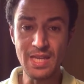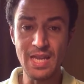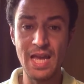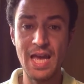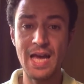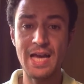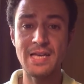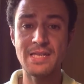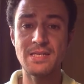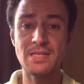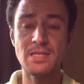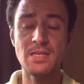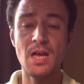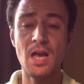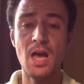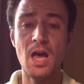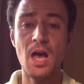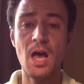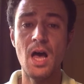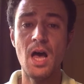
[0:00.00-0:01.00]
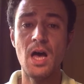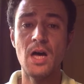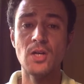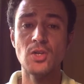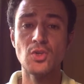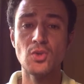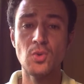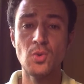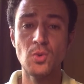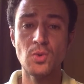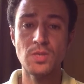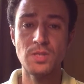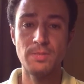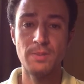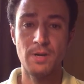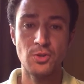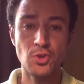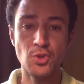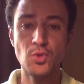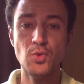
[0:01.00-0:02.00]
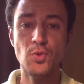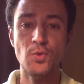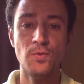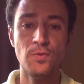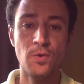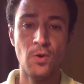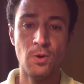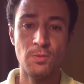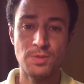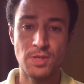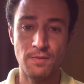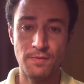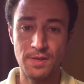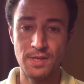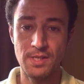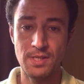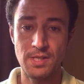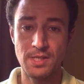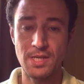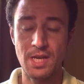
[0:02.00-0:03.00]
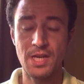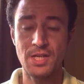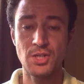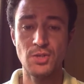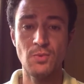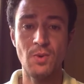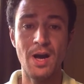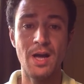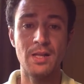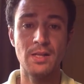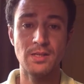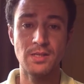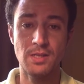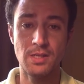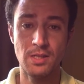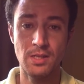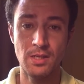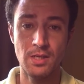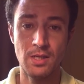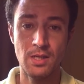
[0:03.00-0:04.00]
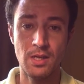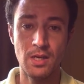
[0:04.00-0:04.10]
has talked about two forms of intertextuality.